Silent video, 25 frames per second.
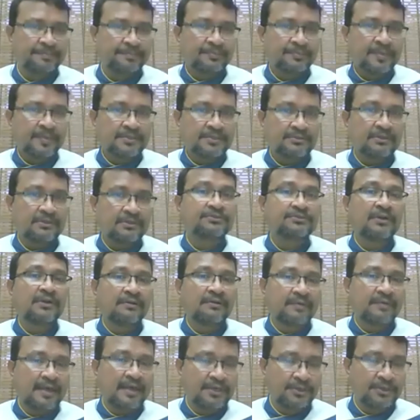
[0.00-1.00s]
structural
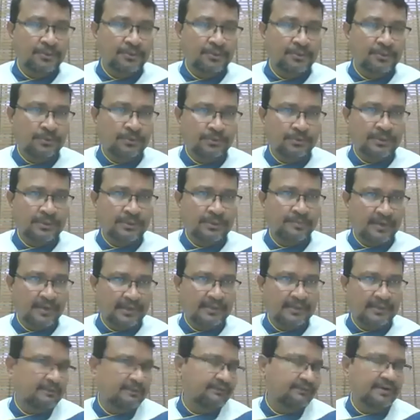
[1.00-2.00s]
value to the bread.
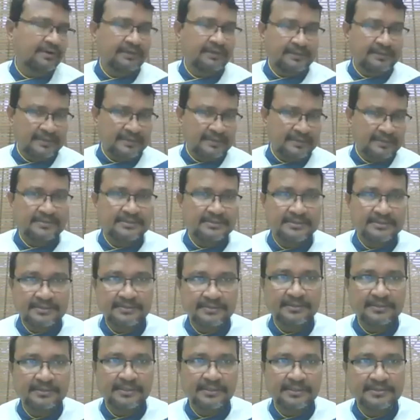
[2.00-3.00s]
Definitely, yes,
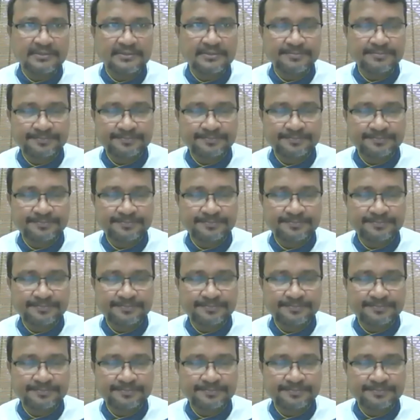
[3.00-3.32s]
yes.